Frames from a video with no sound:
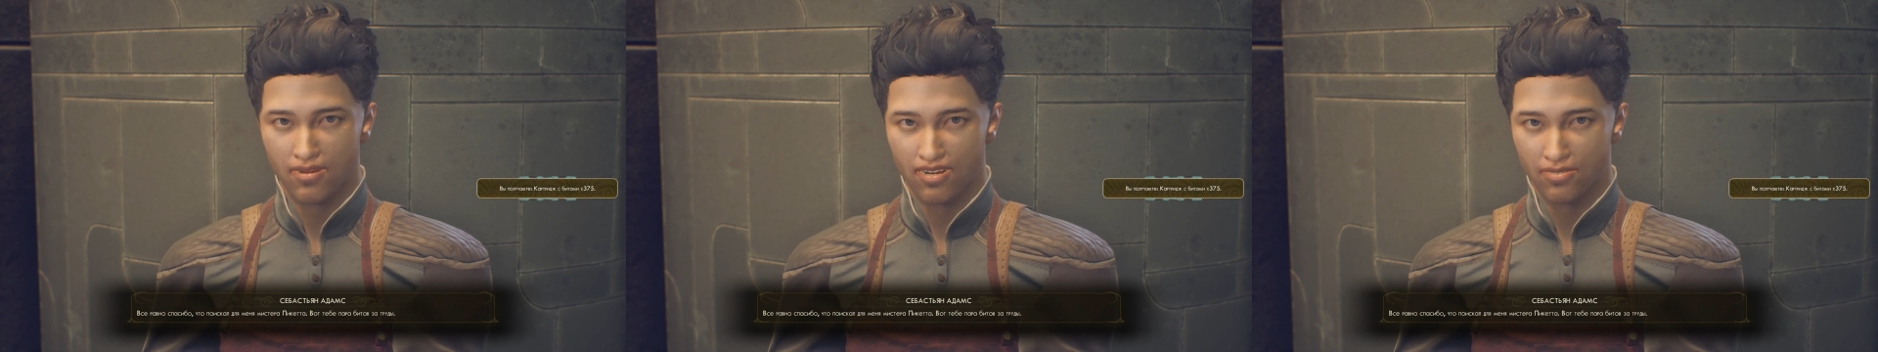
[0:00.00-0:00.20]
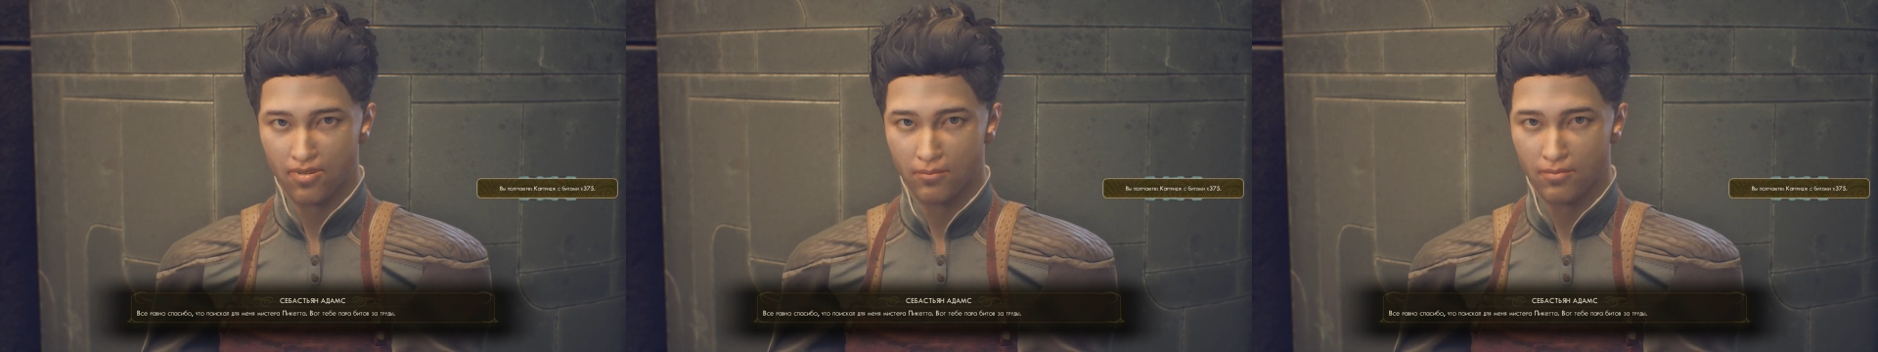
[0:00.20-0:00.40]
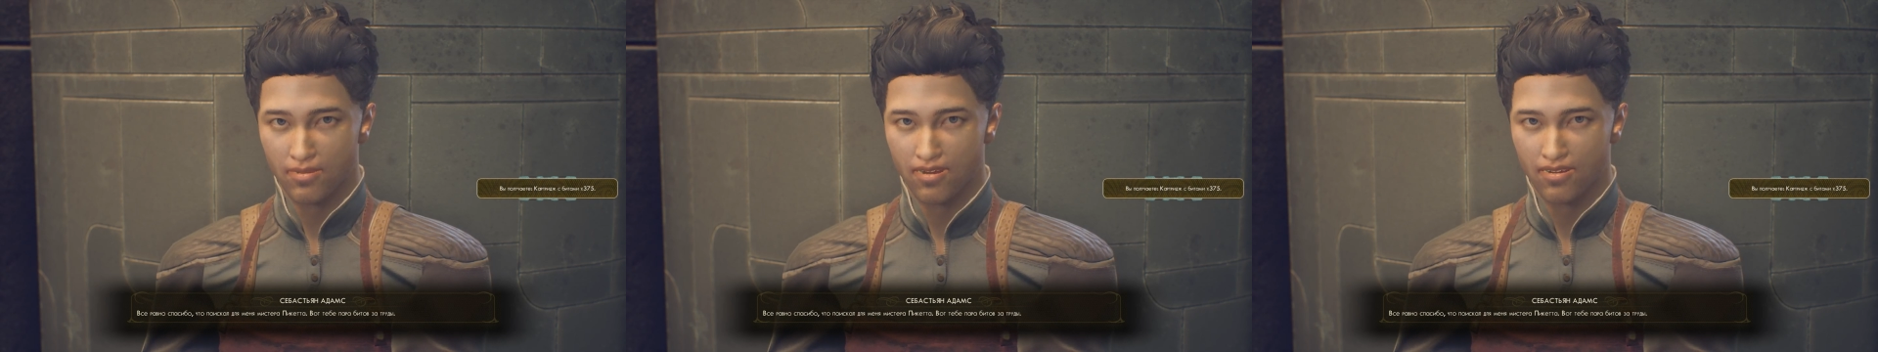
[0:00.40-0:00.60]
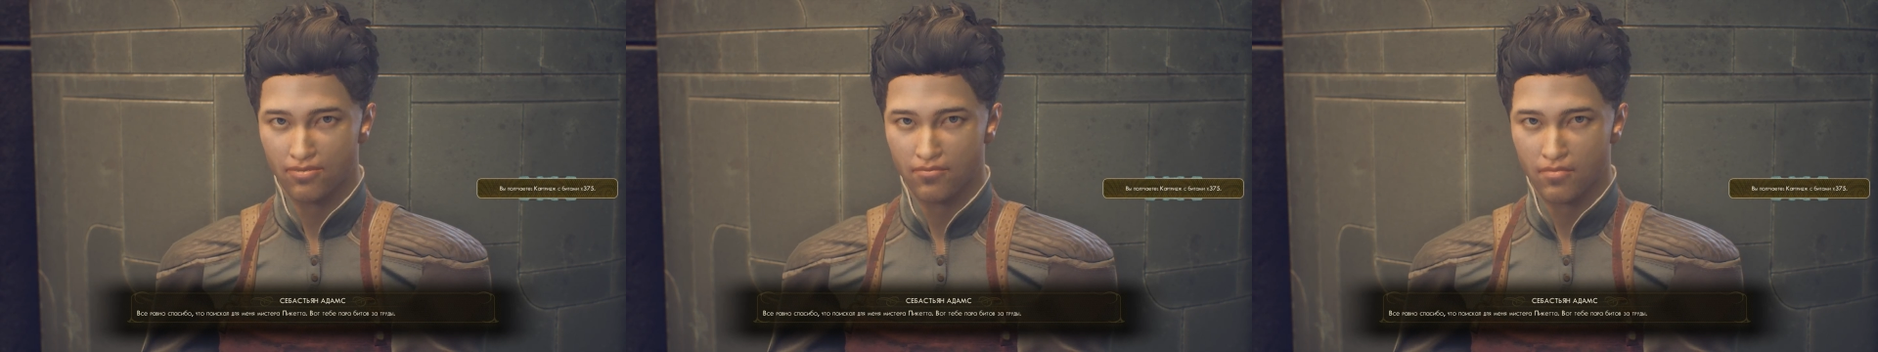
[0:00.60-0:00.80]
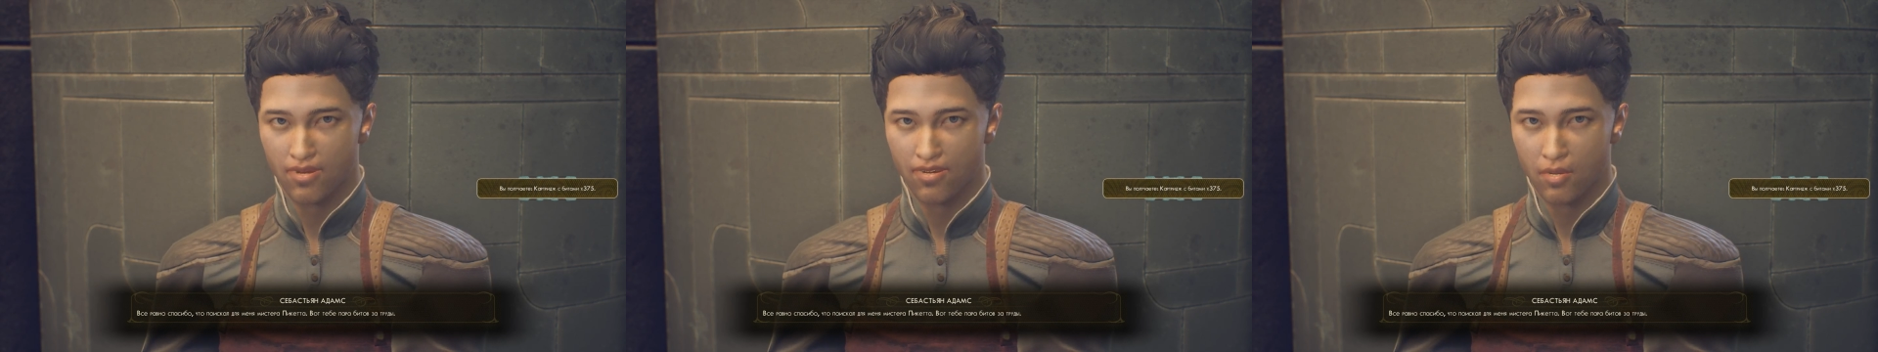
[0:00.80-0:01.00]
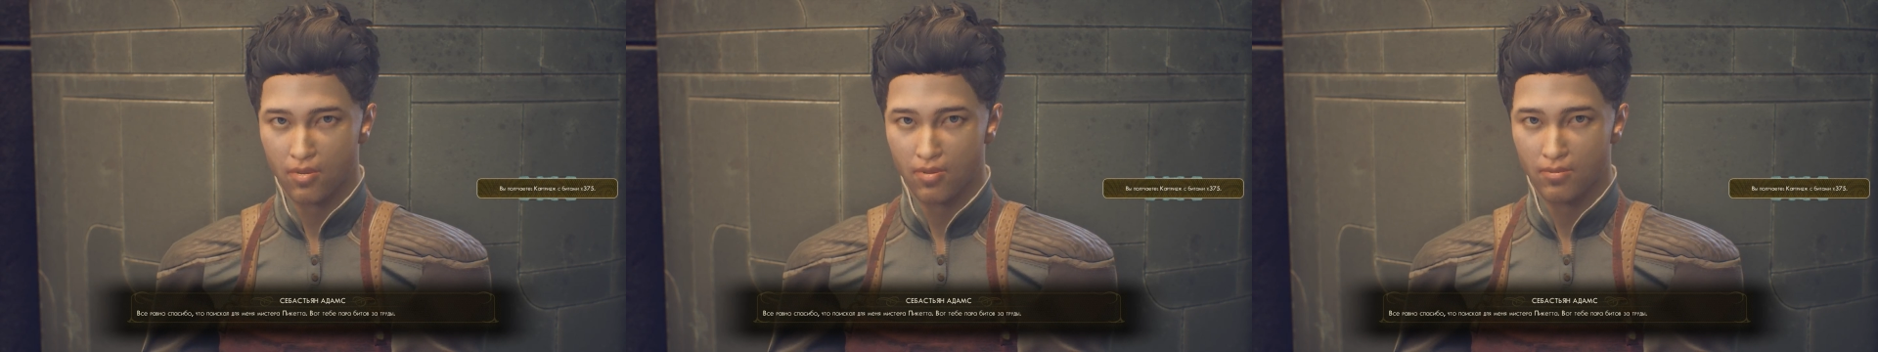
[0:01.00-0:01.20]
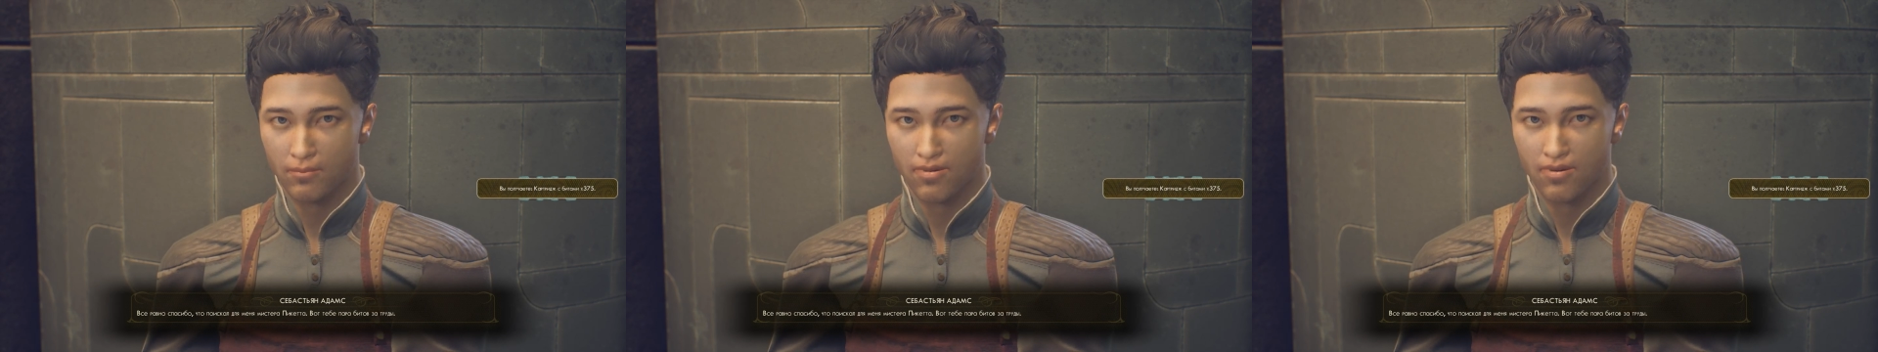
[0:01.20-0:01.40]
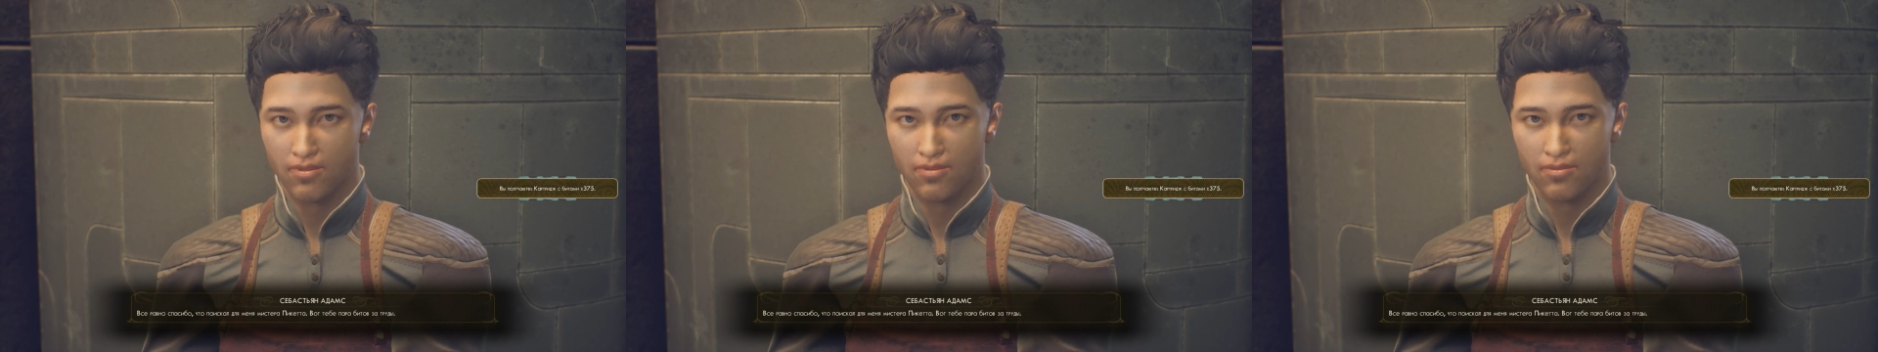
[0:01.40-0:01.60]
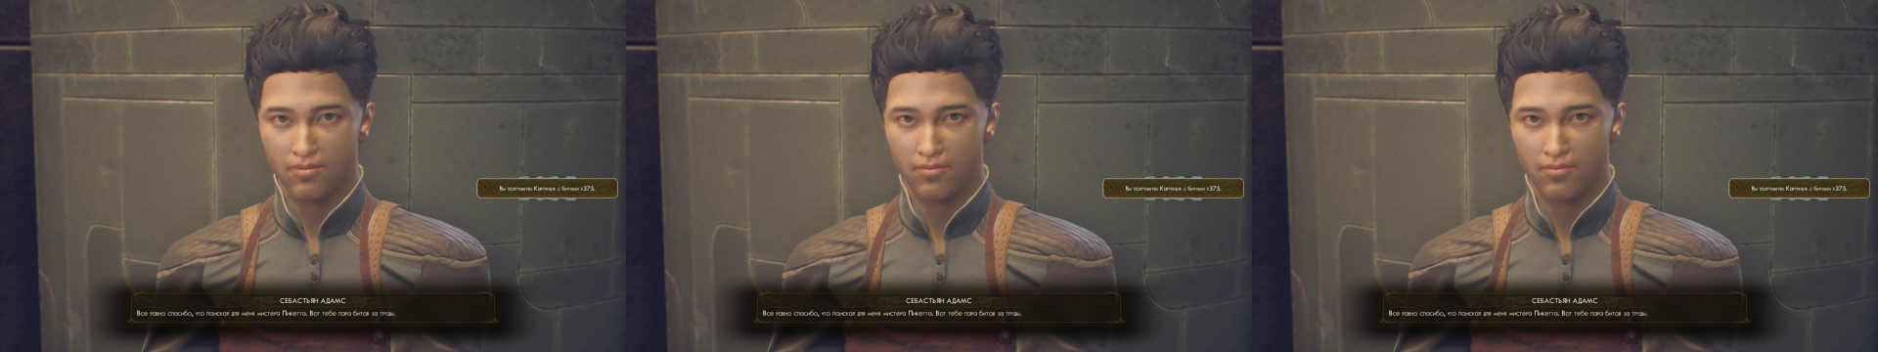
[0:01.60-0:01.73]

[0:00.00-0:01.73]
Here's some bits for your trouble.